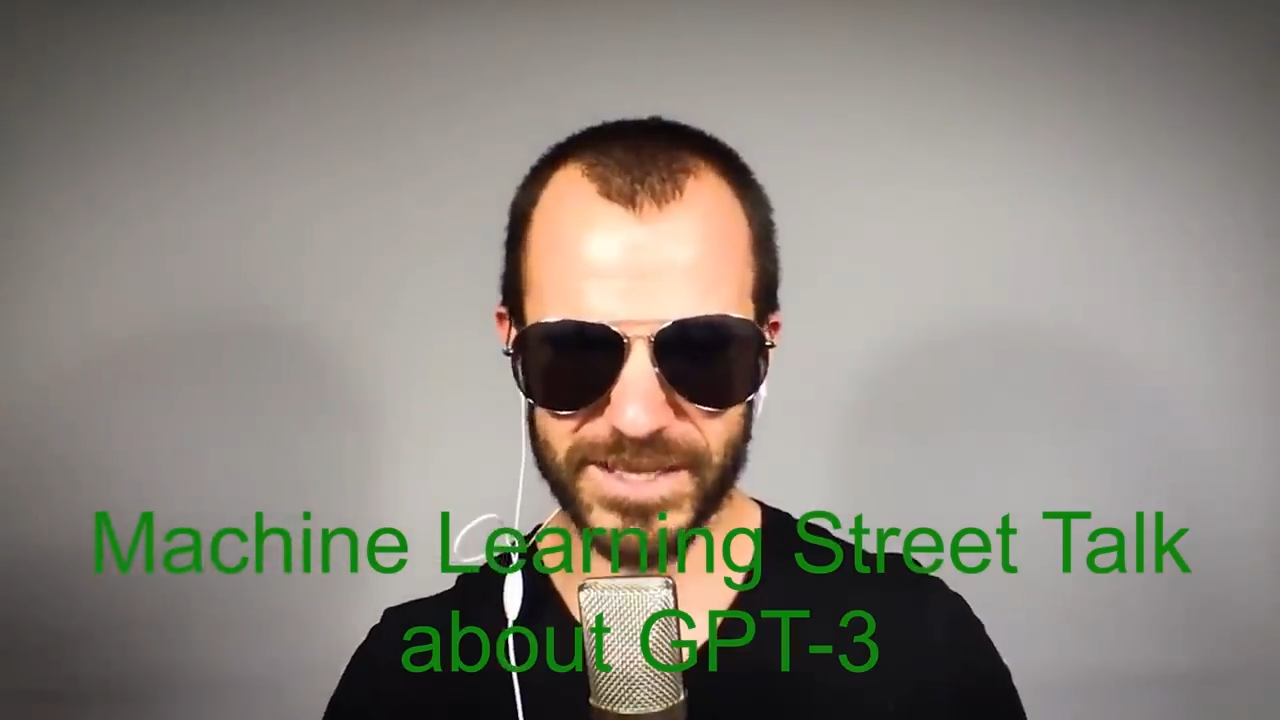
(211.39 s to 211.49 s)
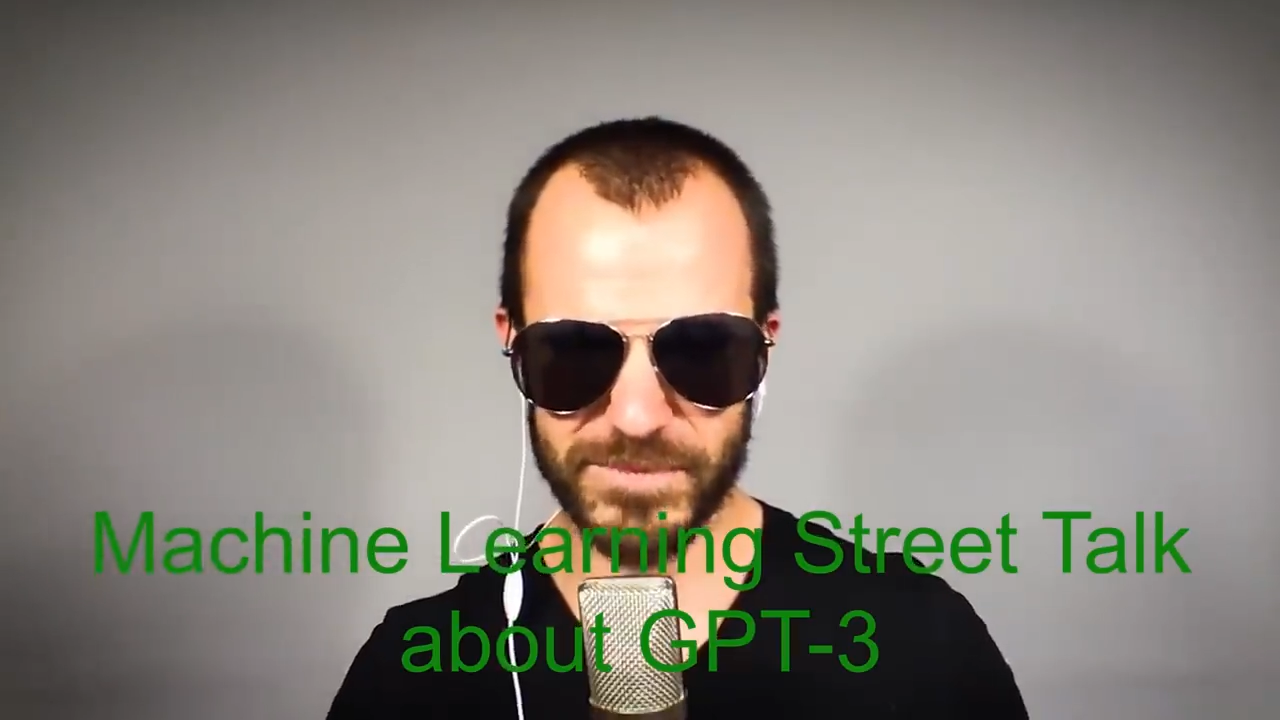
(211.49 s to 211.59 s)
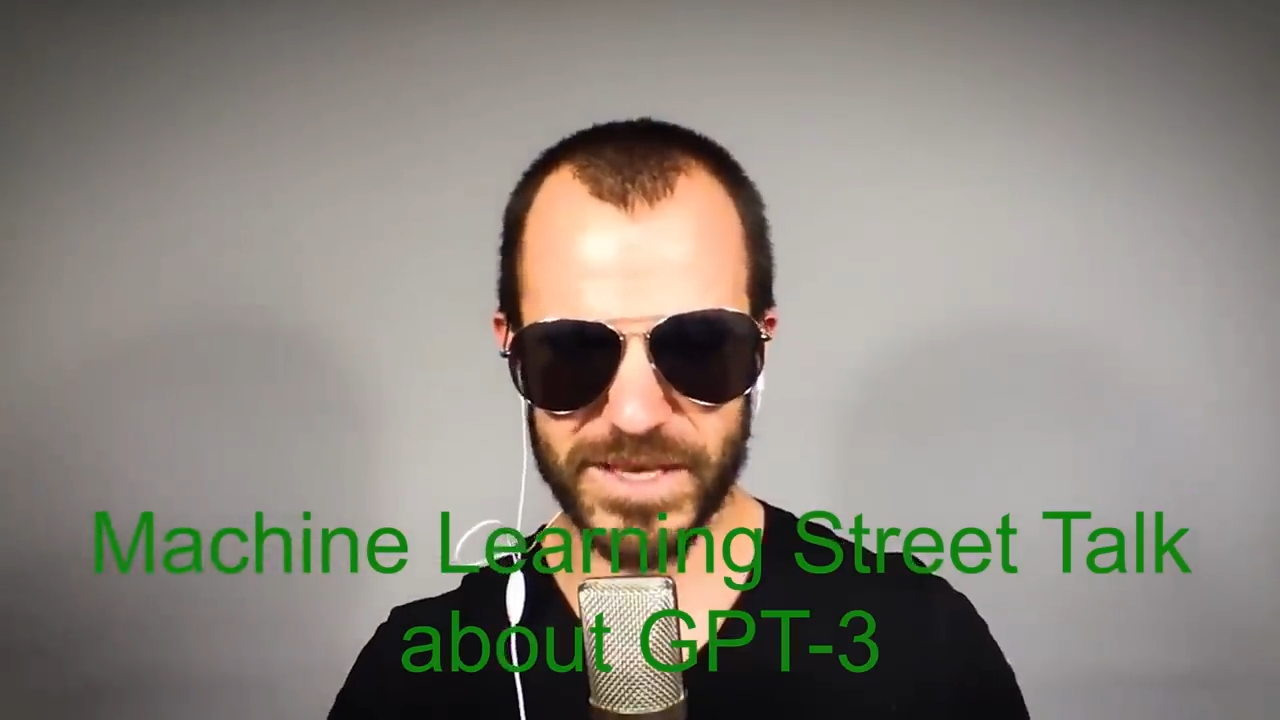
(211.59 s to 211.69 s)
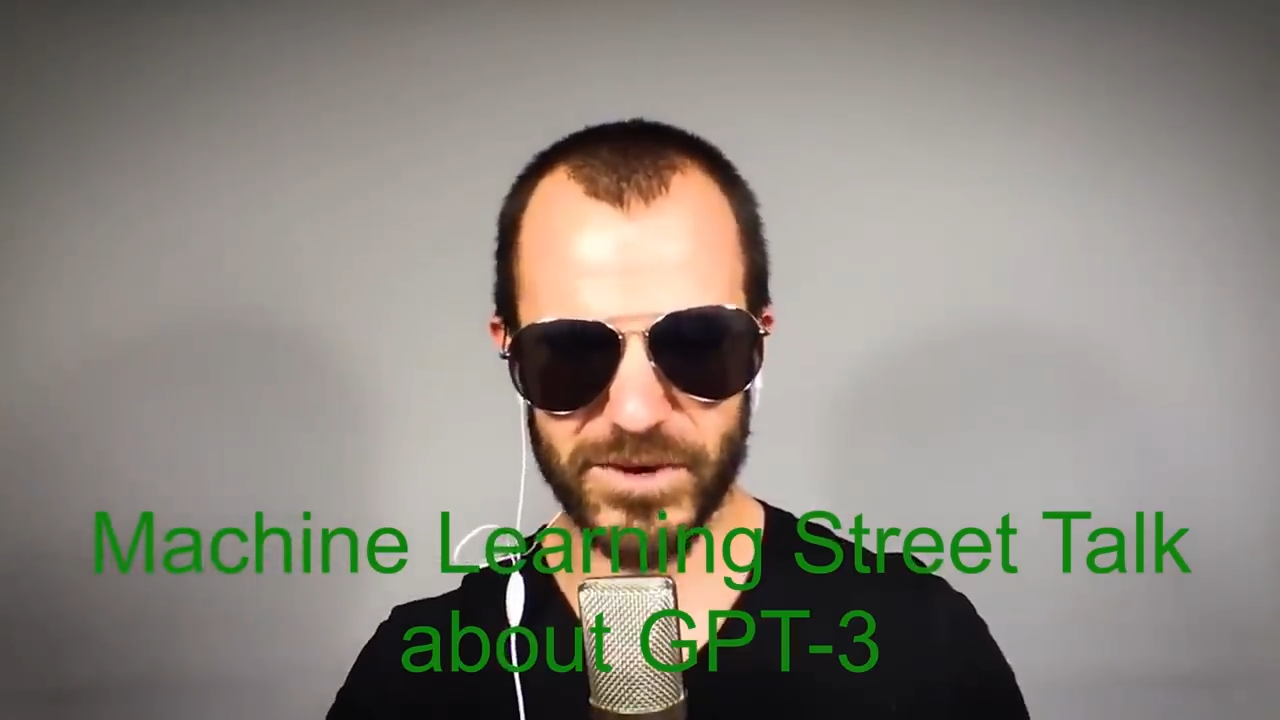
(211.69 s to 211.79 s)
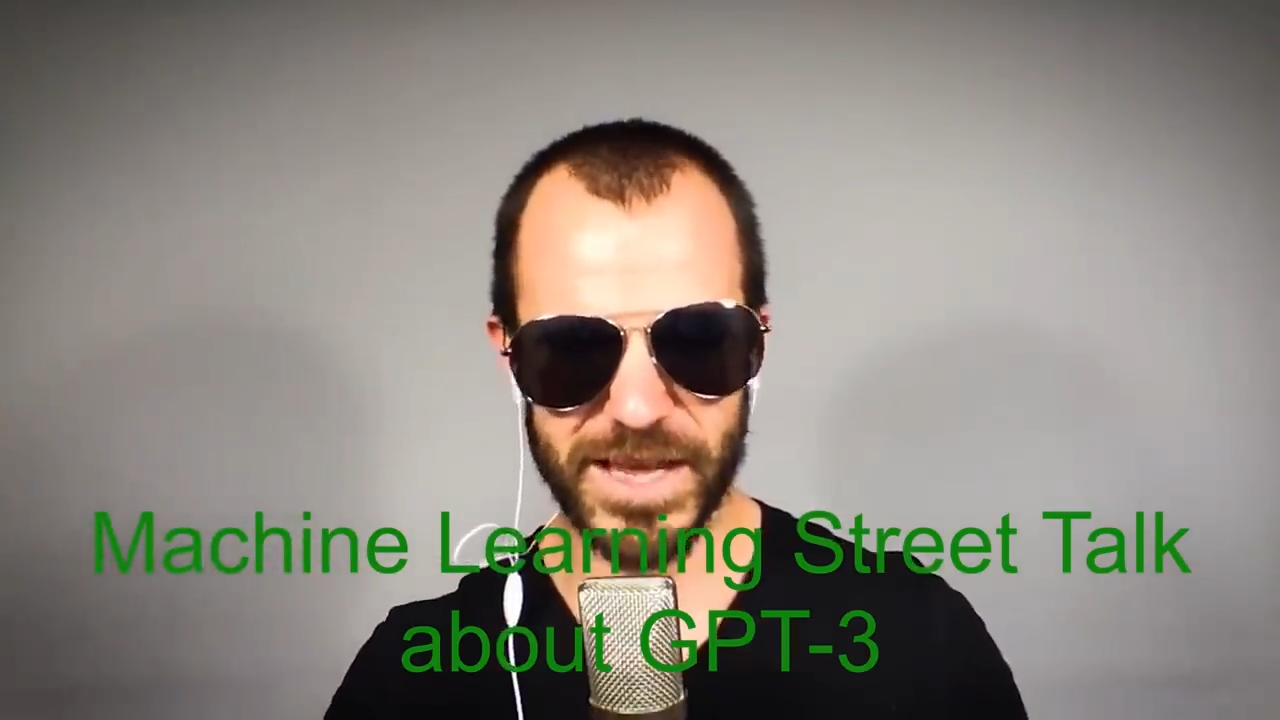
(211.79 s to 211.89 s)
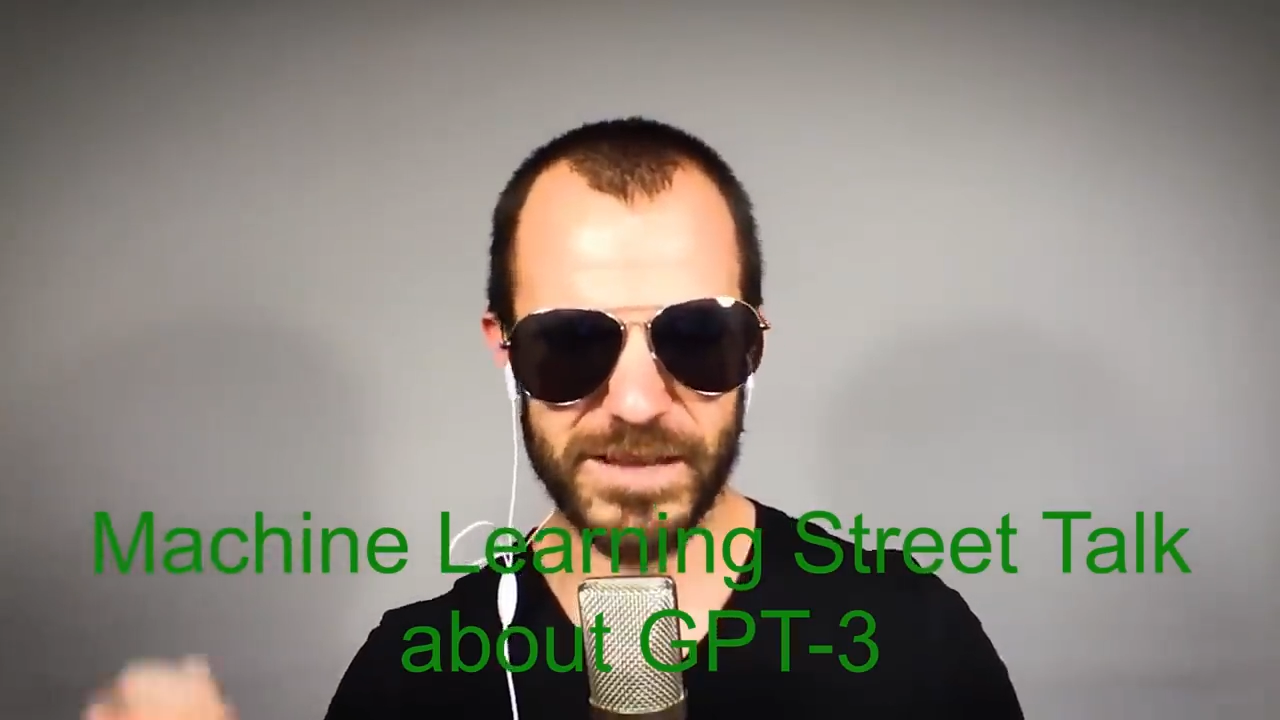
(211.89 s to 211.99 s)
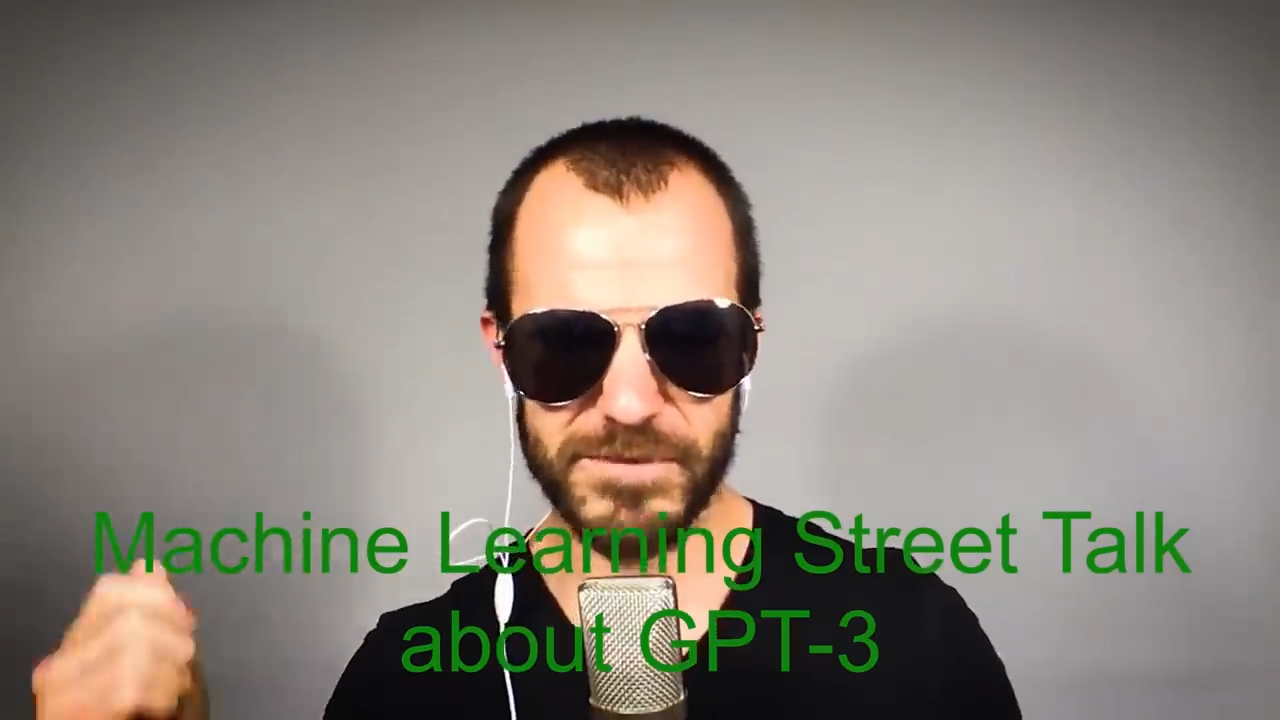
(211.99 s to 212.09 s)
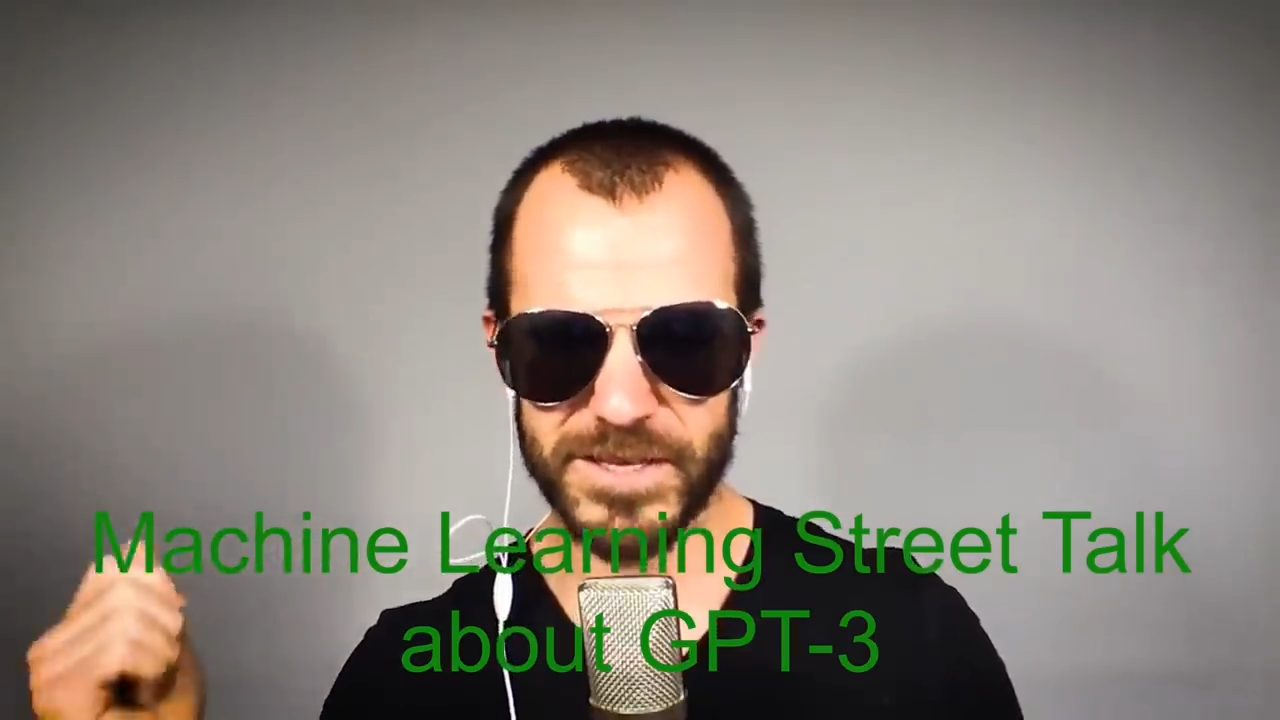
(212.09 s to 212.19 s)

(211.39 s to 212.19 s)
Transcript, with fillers: me, okay,